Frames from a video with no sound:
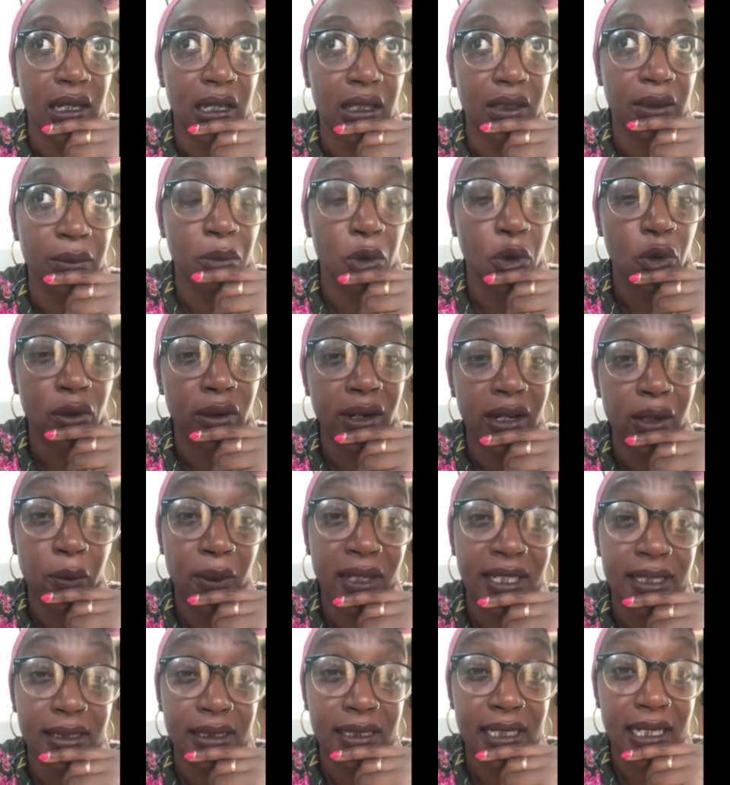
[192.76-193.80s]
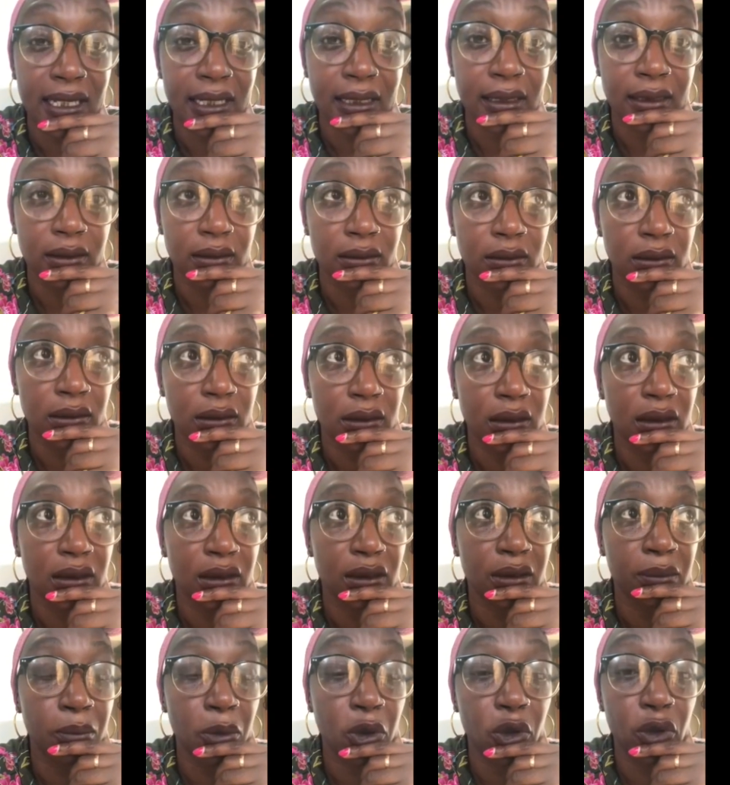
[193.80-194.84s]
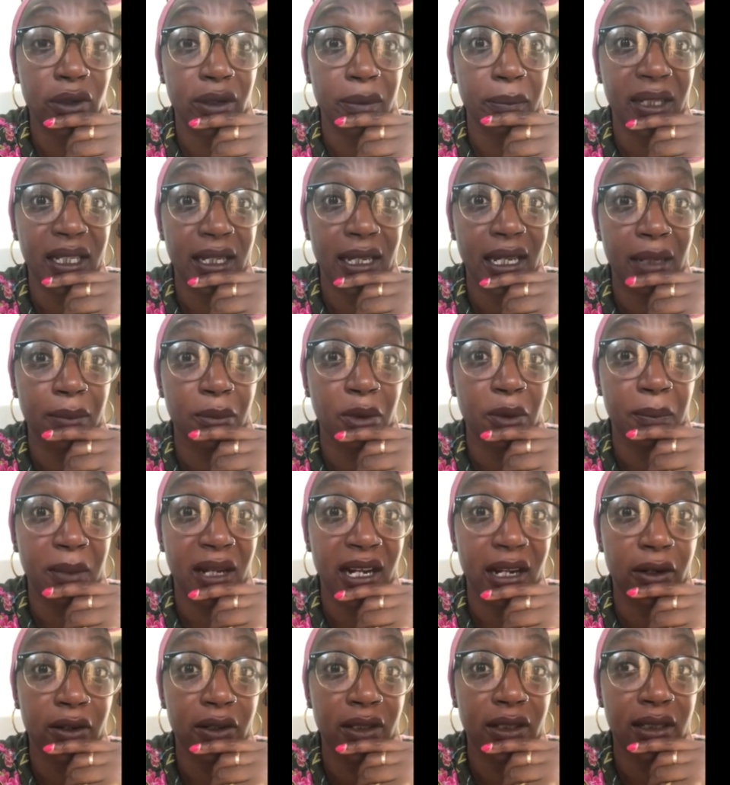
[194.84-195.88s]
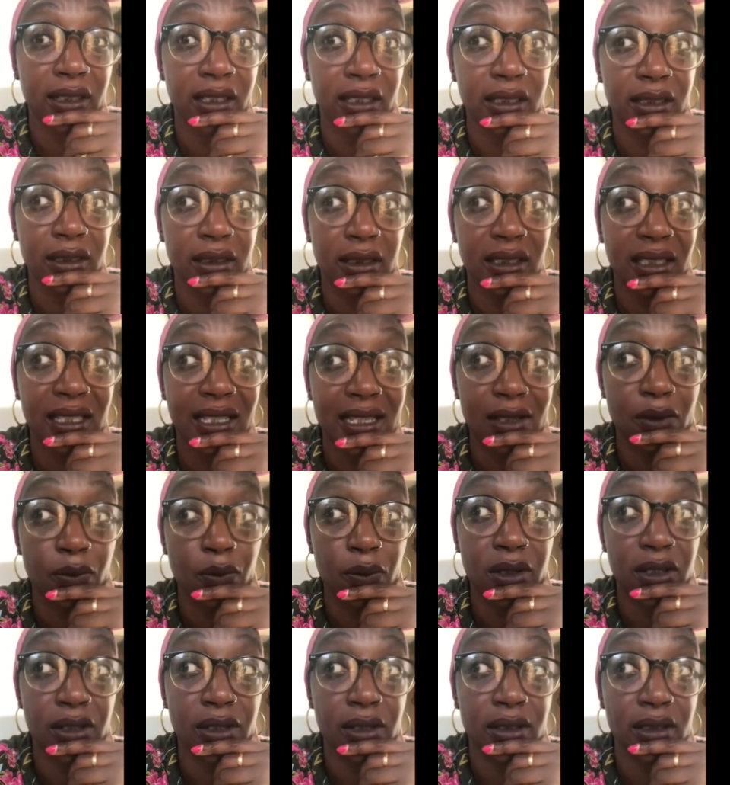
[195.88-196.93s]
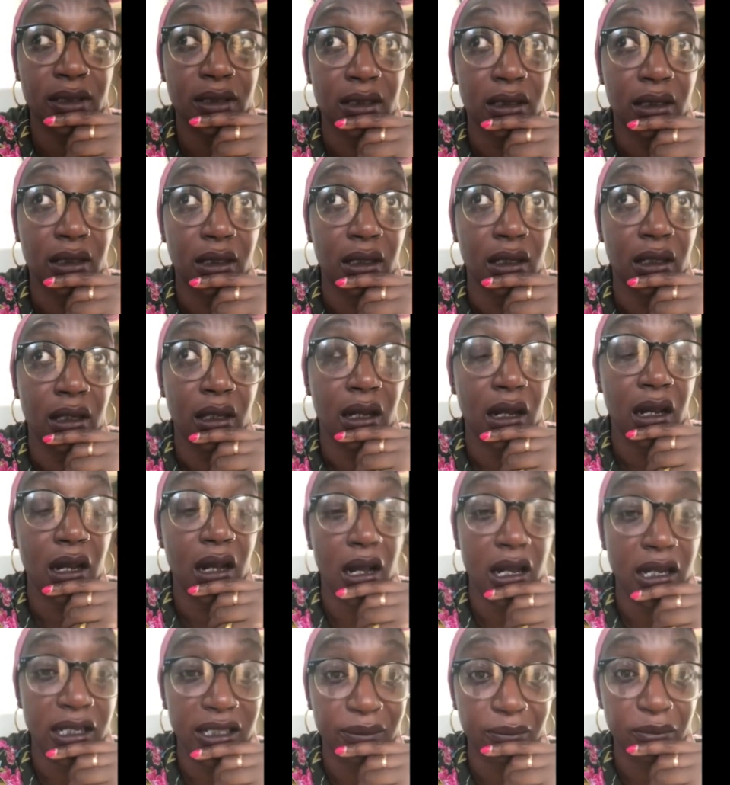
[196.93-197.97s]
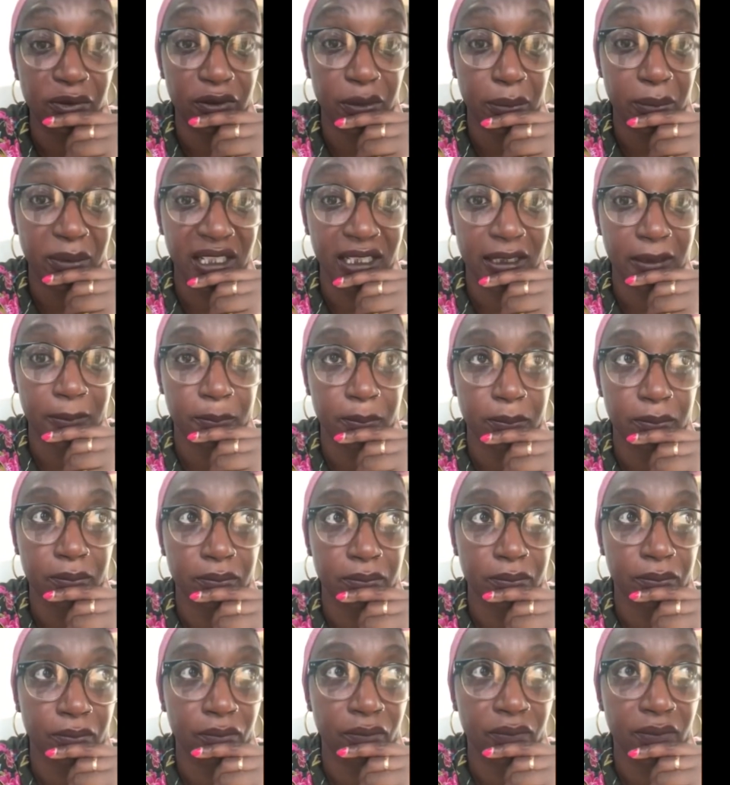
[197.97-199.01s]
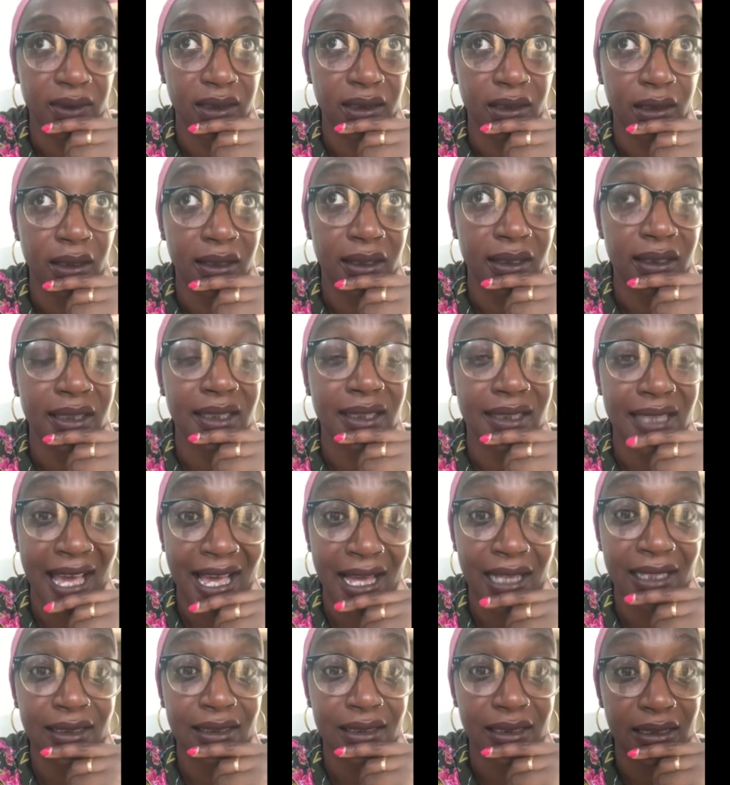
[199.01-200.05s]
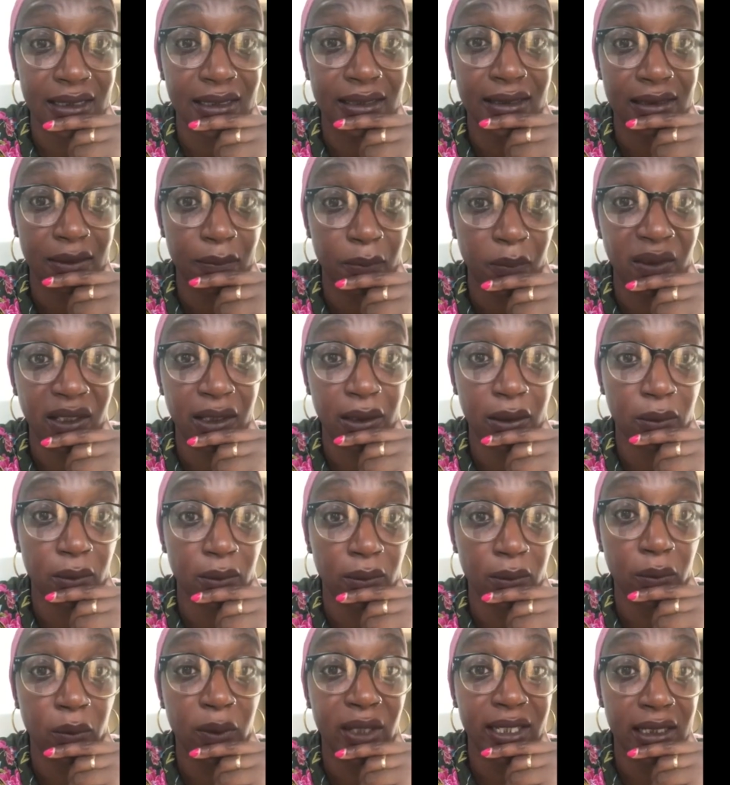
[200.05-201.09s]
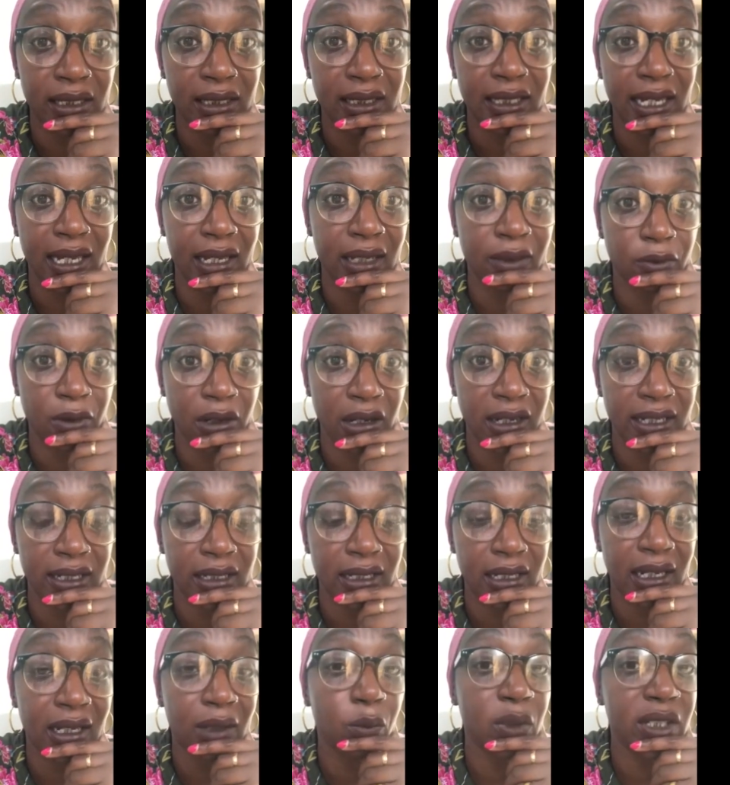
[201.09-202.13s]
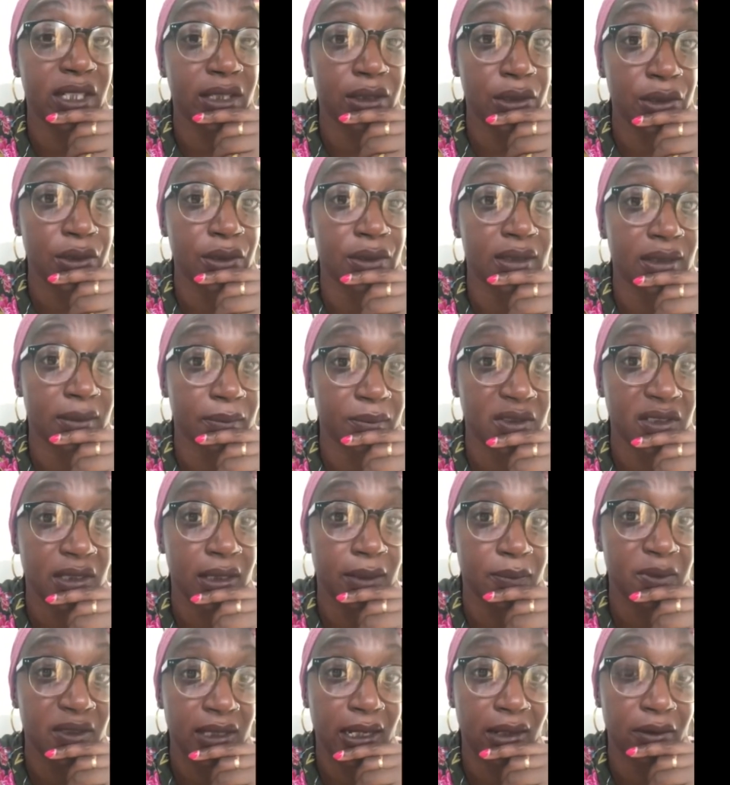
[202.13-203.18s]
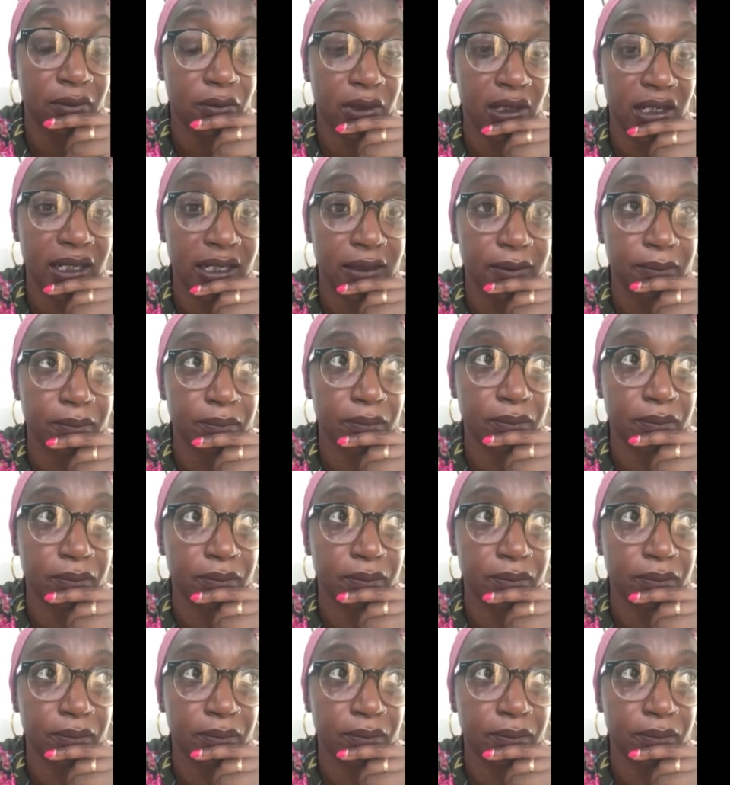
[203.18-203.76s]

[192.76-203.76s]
The more I went in, the more it became apparent that this was a home for me. That is something we can get right, and we do sometimes get right.